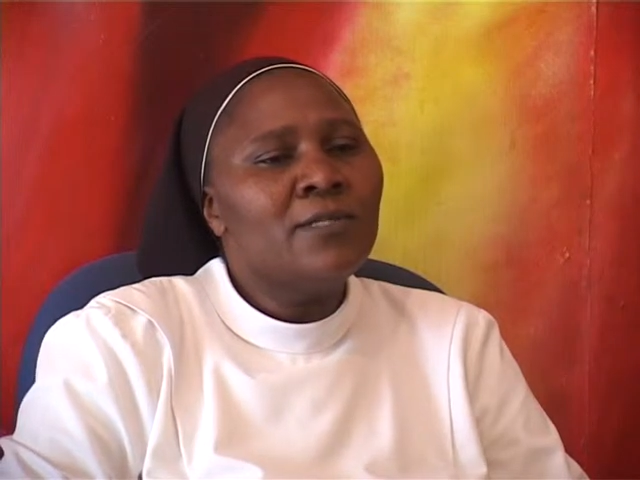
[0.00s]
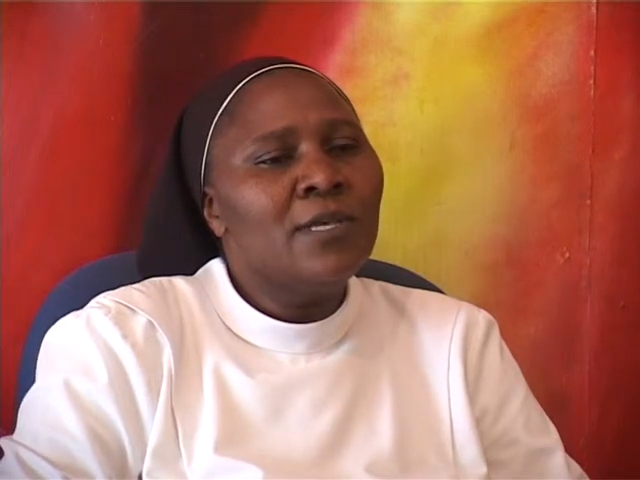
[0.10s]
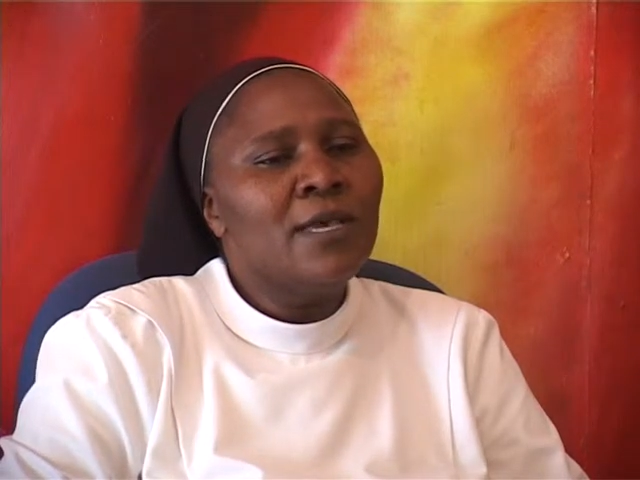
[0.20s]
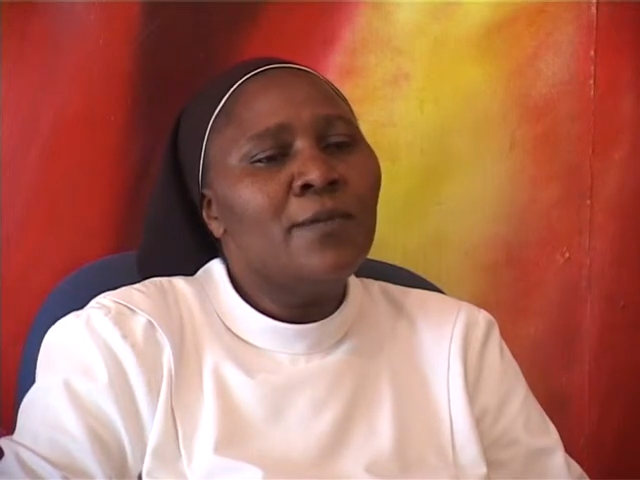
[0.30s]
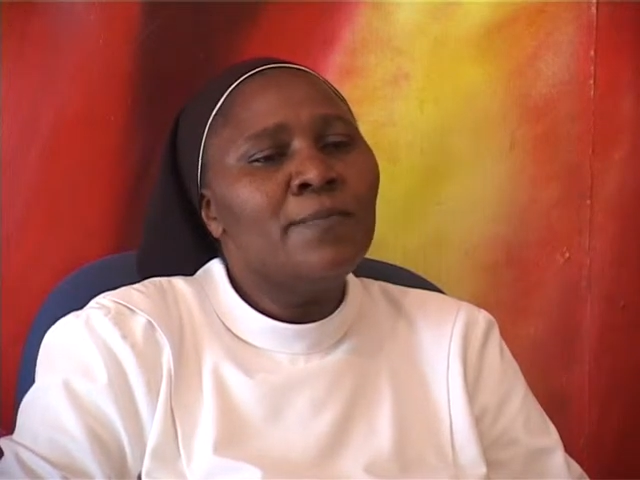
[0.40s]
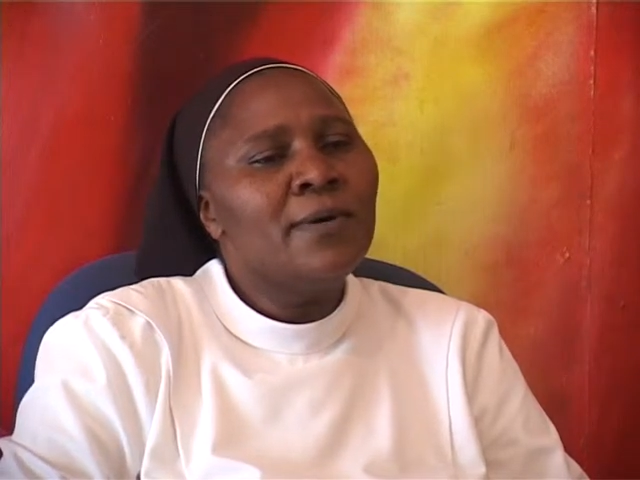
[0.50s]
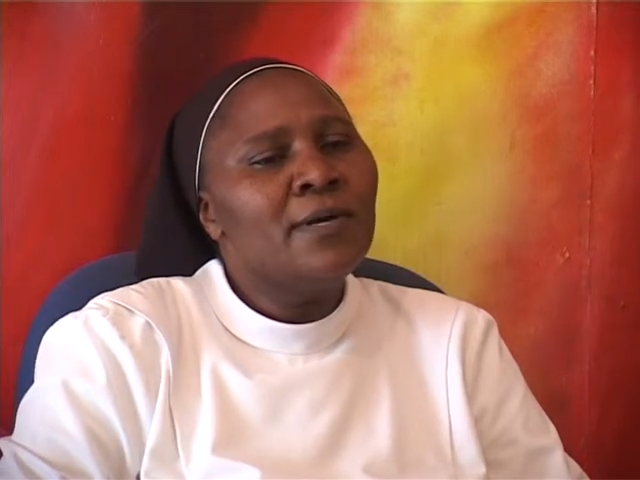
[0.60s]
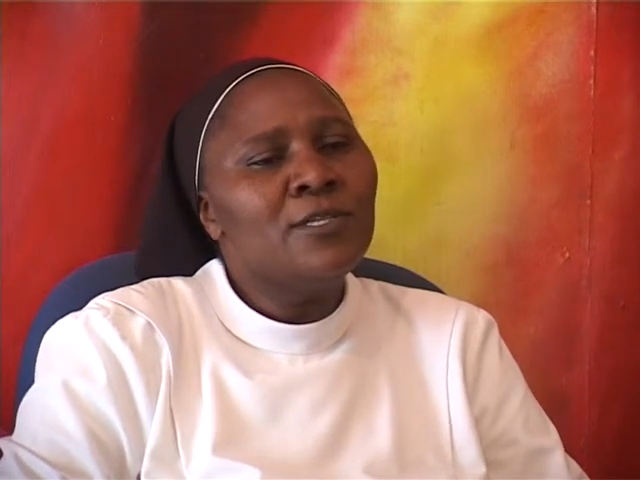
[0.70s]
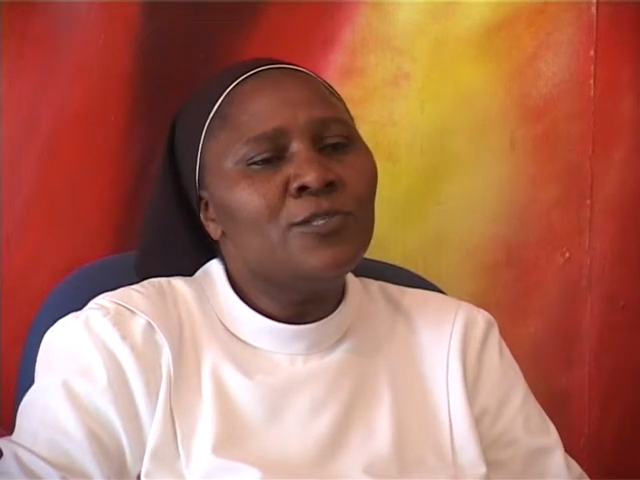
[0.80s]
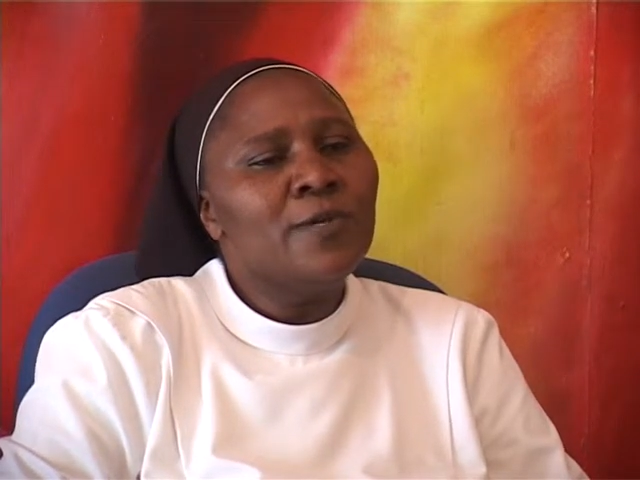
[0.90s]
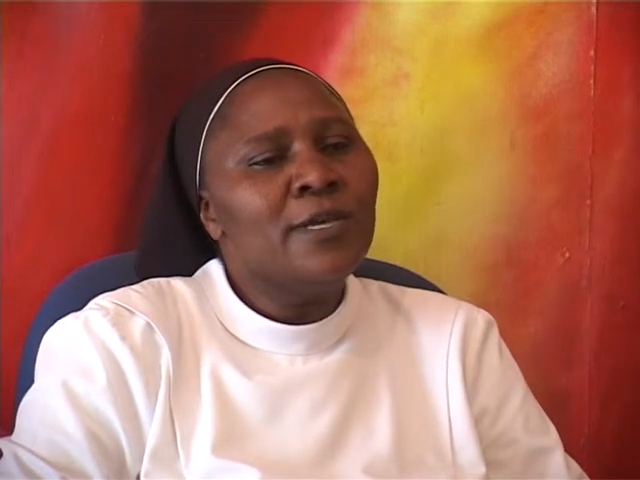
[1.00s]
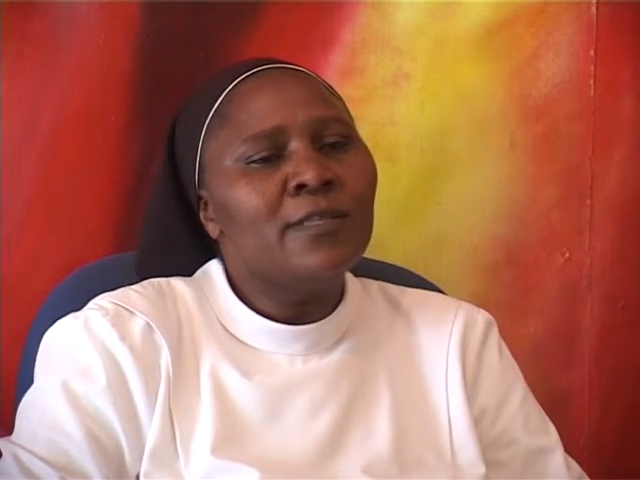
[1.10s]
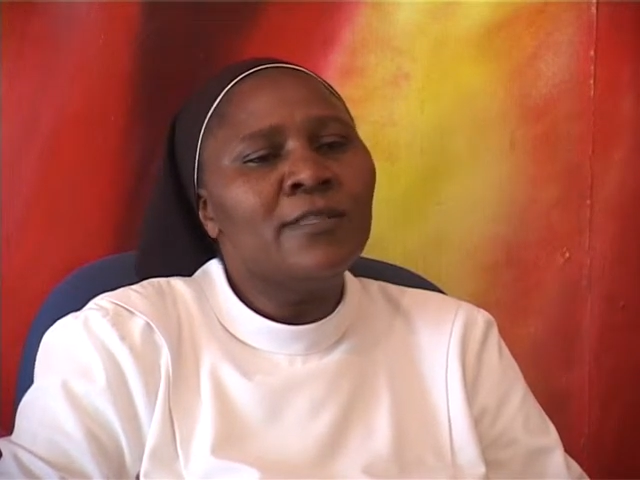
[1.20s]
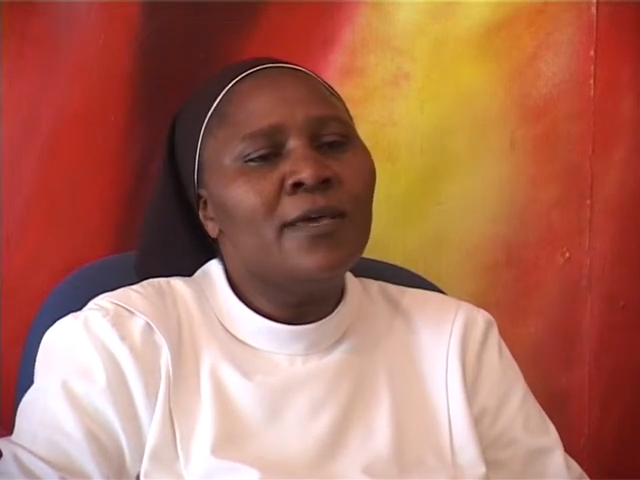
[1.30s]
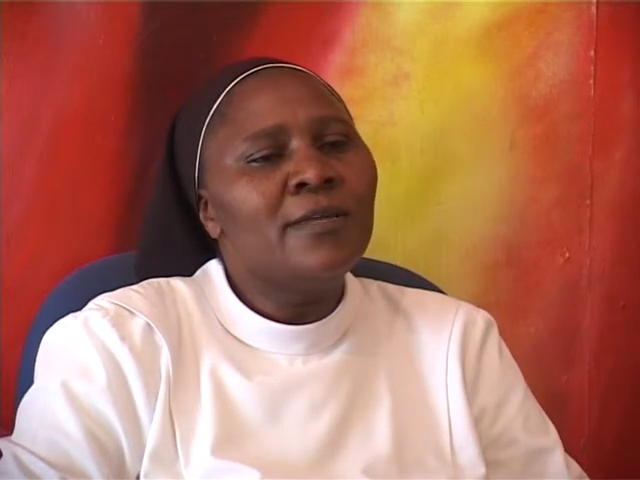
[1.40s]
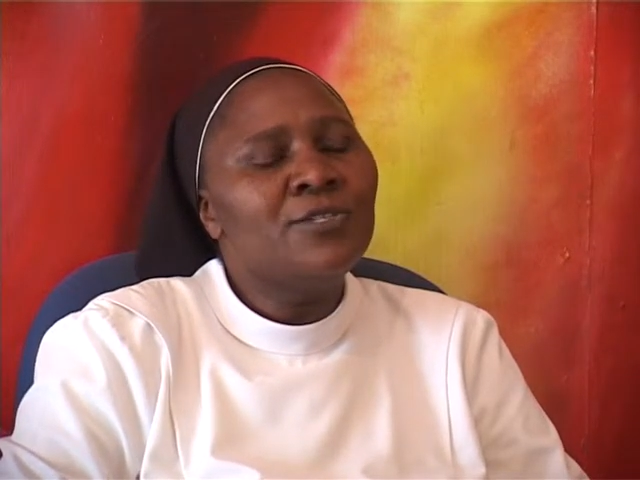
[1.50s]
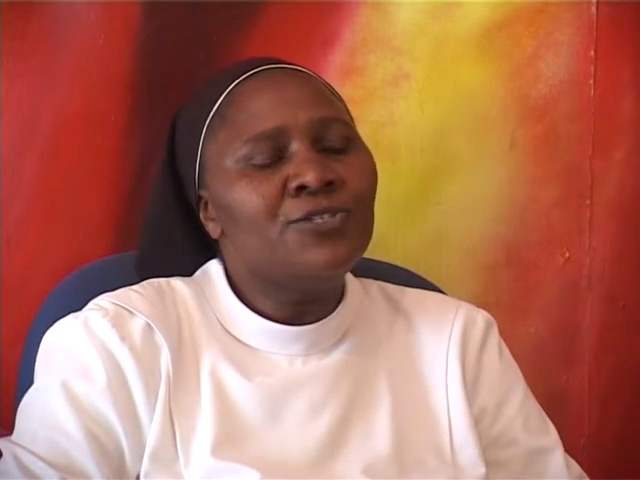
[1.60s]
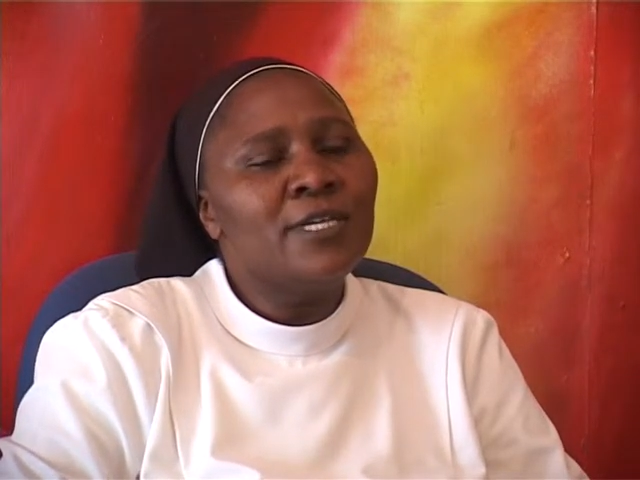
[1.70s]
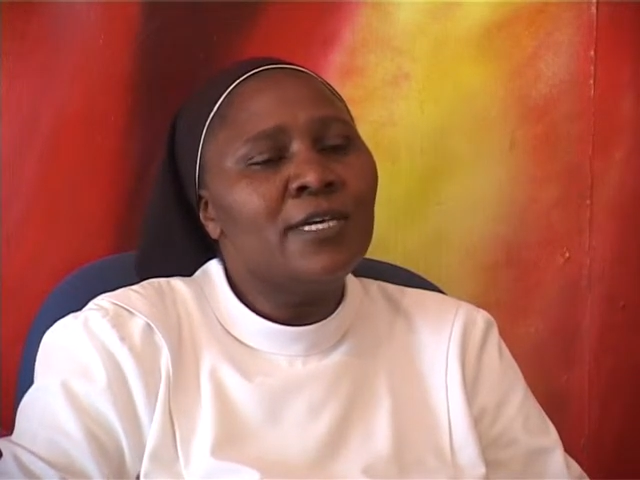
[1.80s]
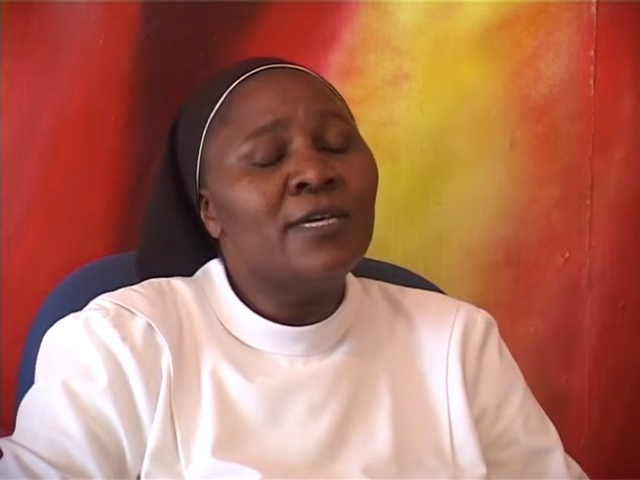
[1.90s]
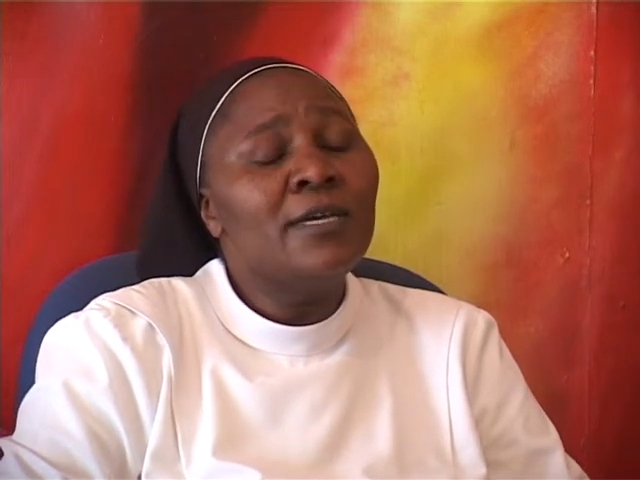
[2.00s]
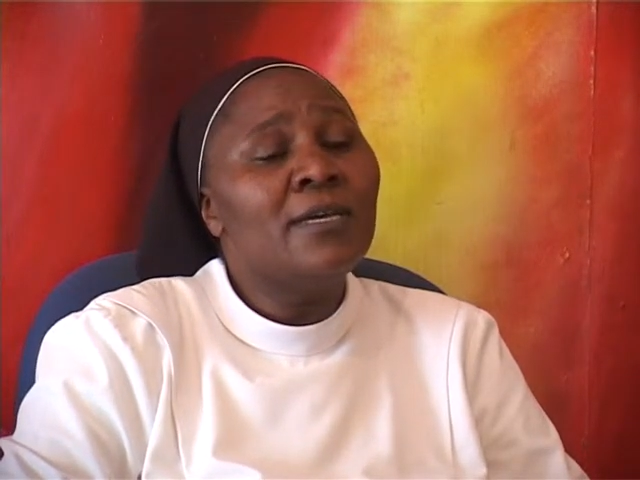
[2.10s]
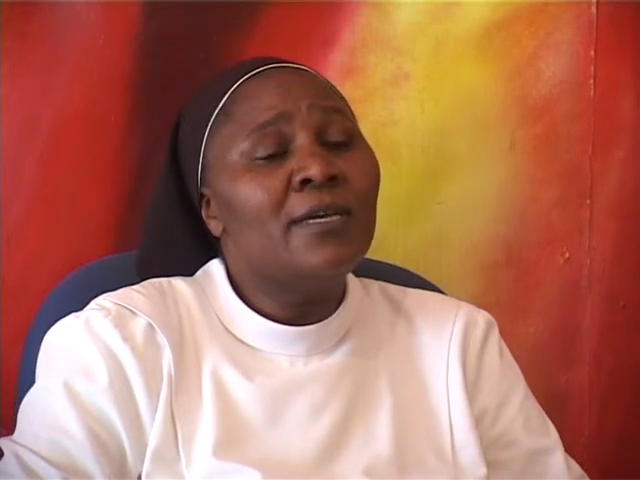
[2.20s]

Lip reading: still my strength and shield.